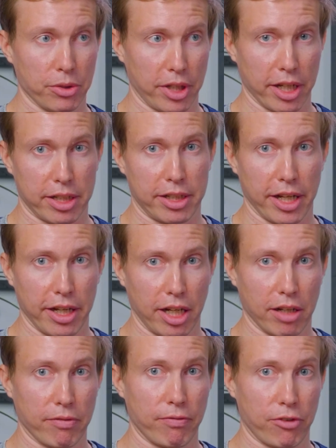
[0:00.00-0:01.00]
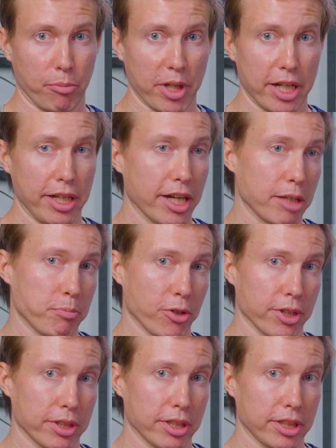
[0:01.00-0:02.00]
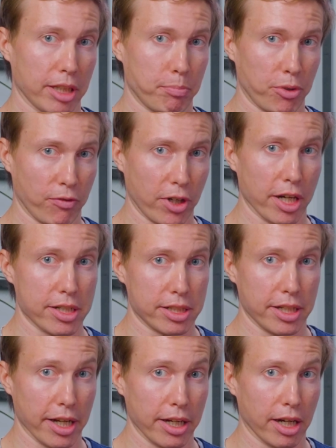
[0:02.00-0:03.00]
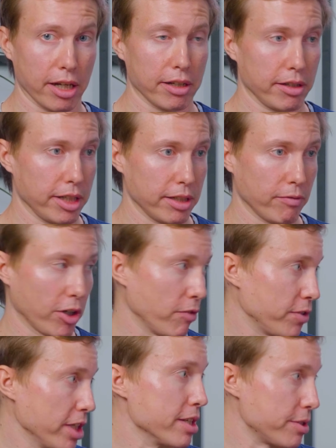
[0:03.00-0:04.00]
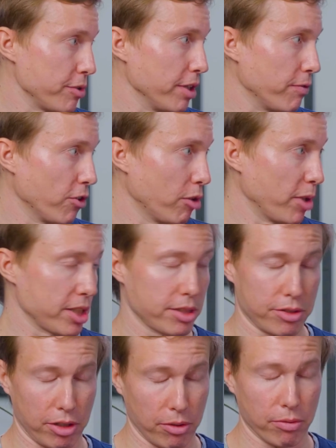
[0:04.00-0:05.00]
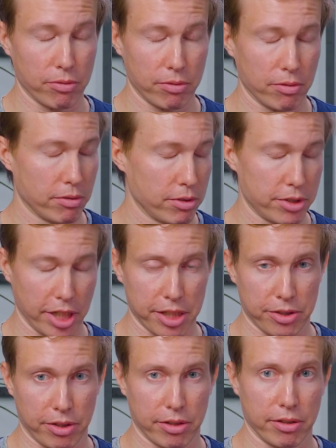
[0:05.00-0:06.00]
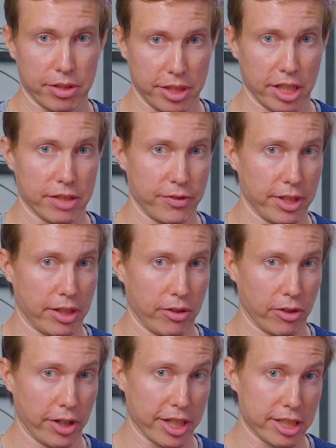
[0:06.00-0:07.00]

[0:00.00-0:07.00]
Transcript: to get data from any endpoint that provides data in one of these three formats. So JSON, CSV, or